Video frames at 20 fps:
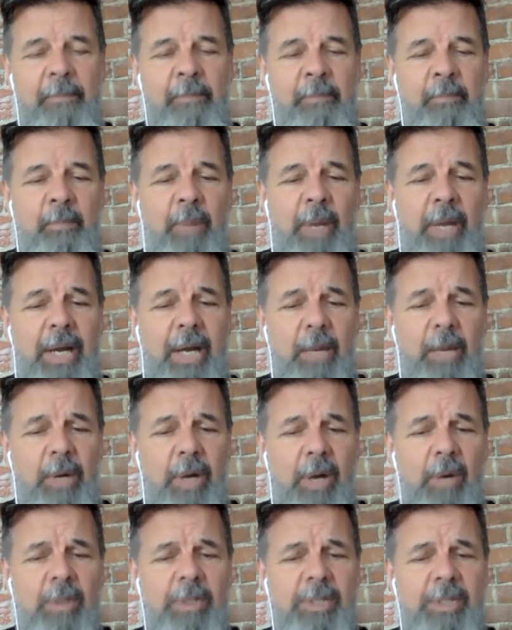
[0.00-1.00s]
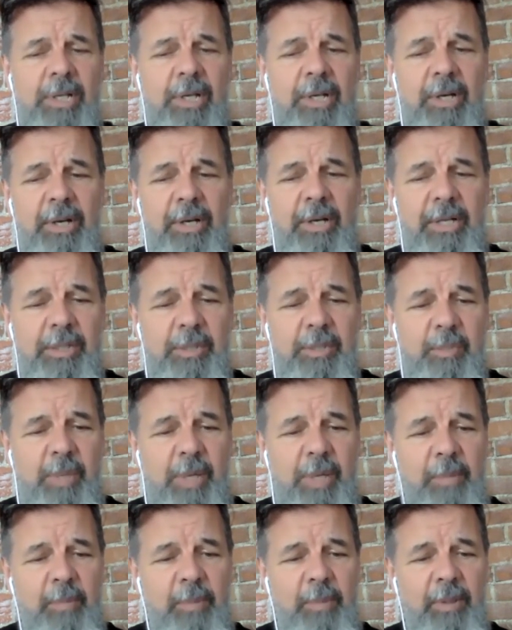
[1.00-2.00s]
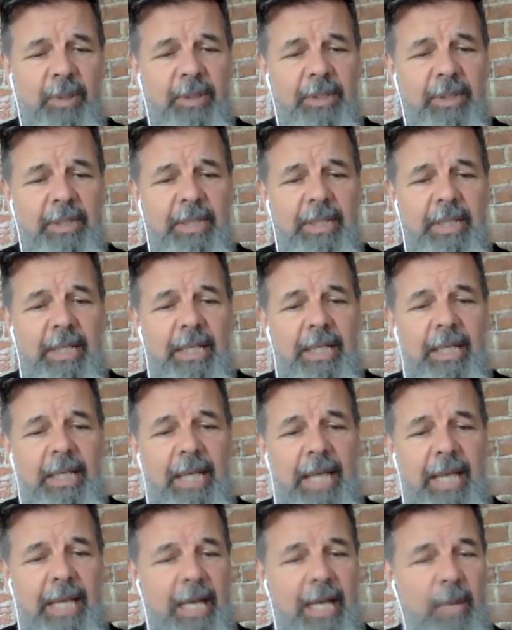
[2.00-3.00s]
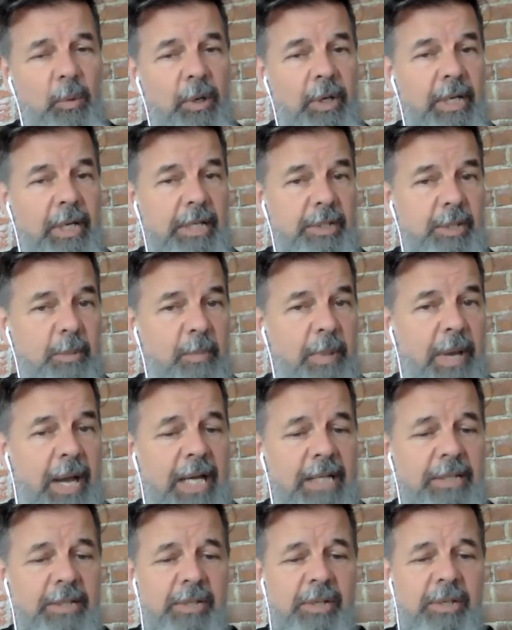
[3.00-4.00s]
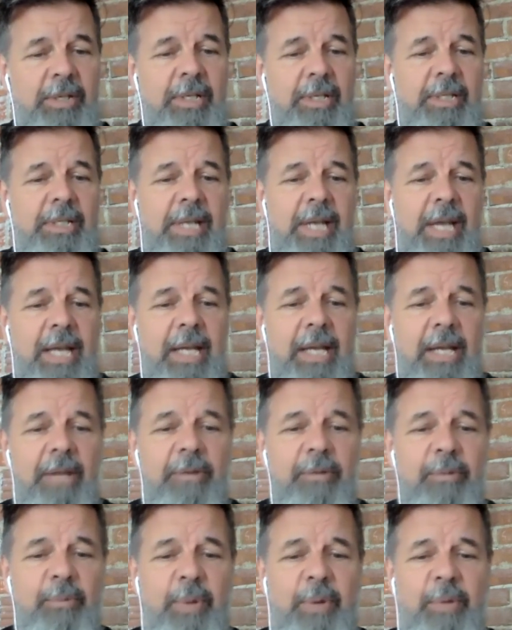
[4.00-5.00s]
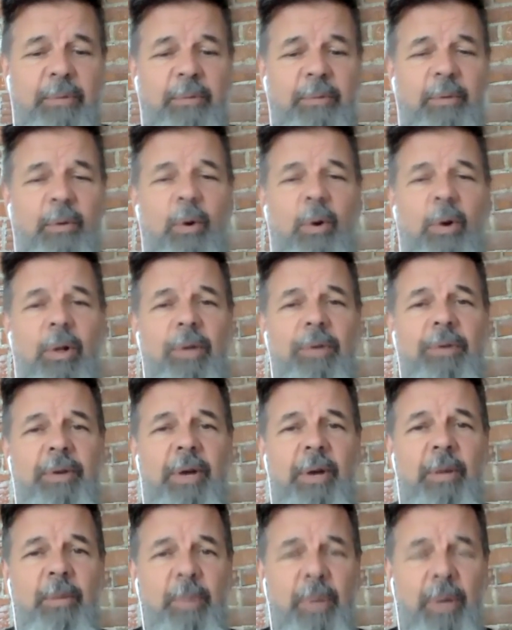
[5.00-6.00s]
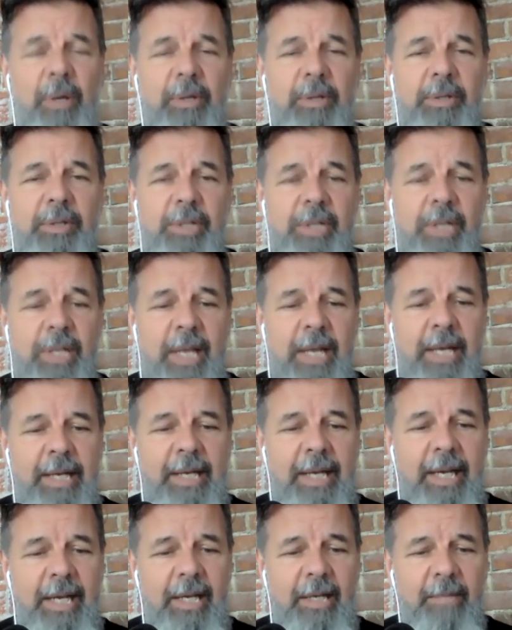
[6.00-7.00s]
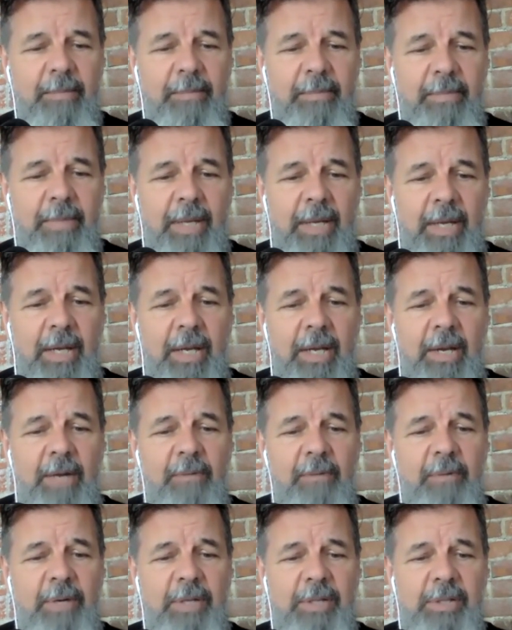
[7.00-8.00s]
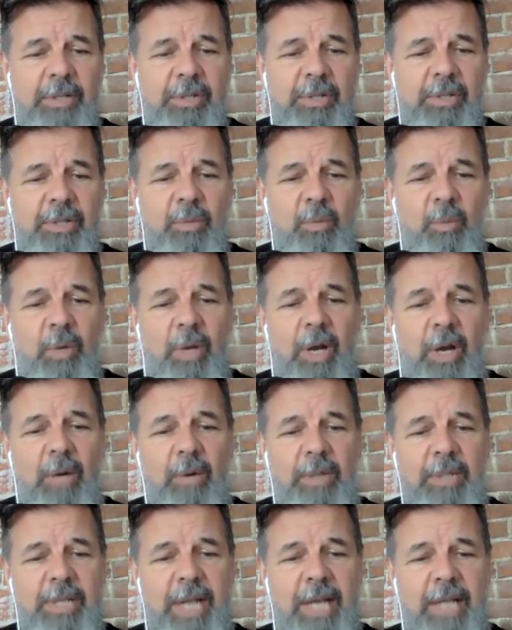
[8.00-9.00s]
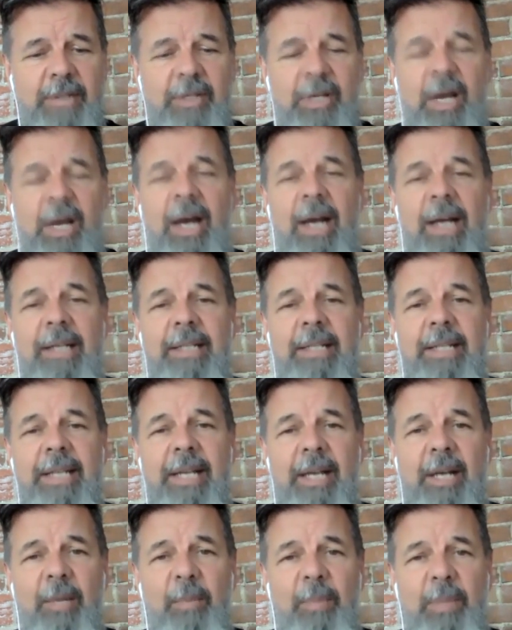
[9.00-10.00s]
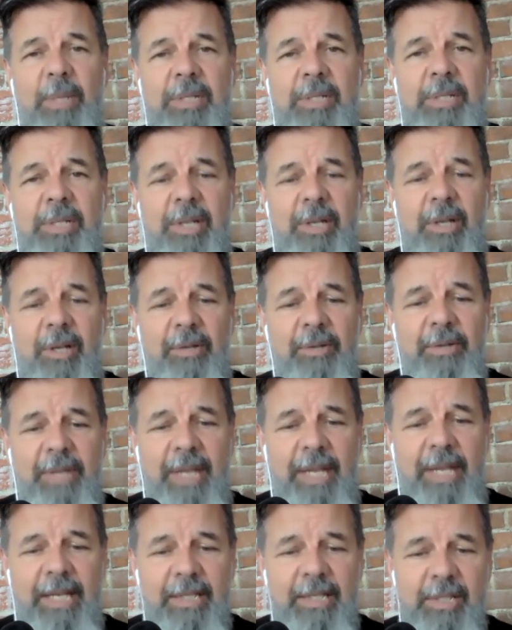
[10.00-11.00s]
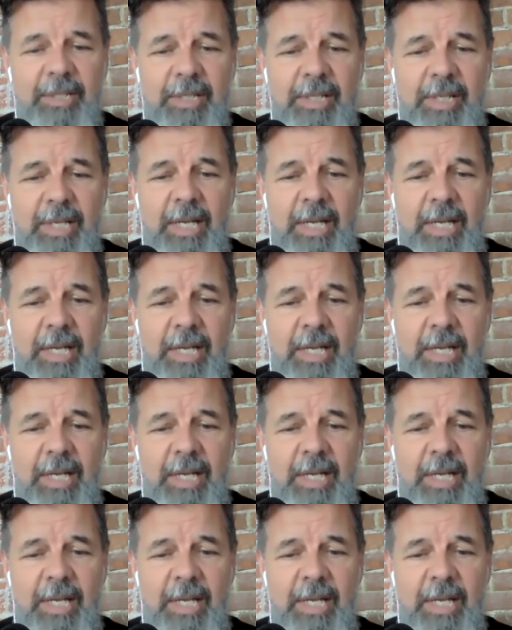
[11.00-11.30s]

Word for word: but I would always encourage people like I would as a pastor, to take a threefold approach to getting help. First, we always ask God to help us in all things.